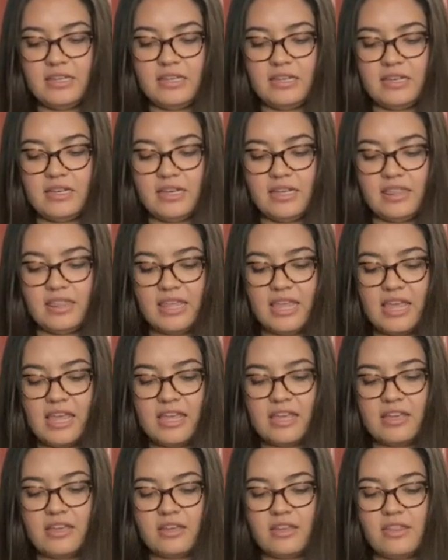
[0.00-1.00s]
I
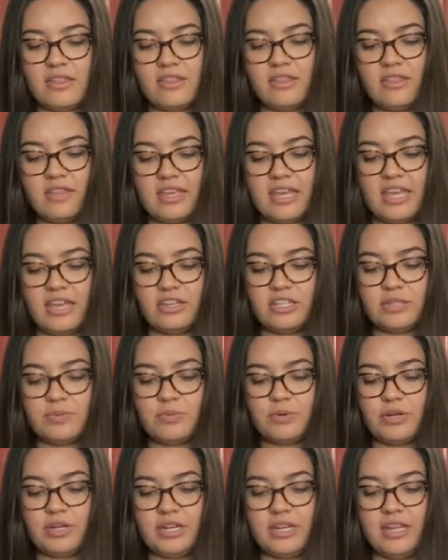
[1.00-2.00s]
think the kale's
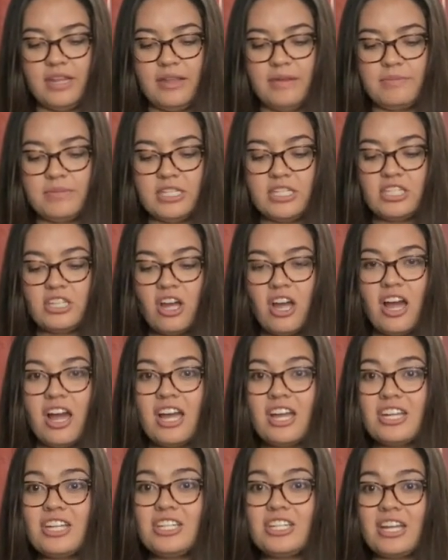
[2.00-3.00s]
pretty
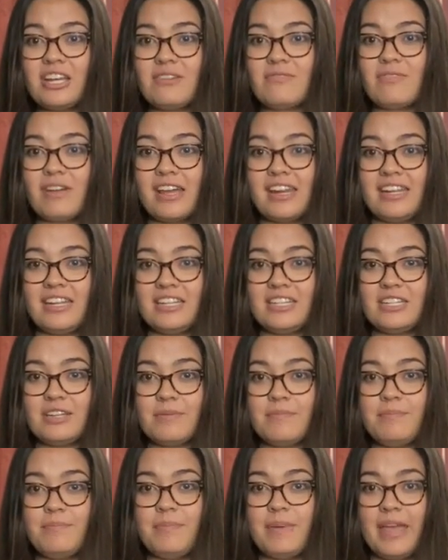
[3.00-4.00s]
massaged and ready to
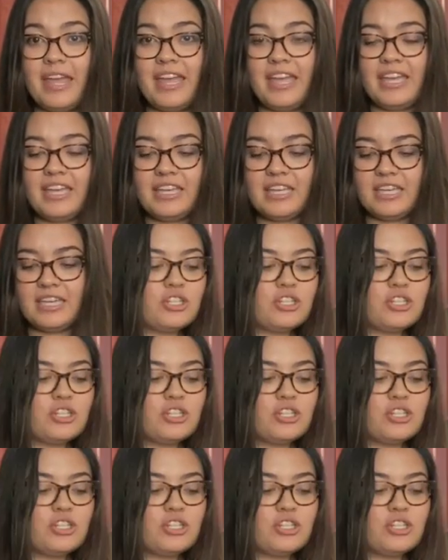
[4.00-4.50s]
bake.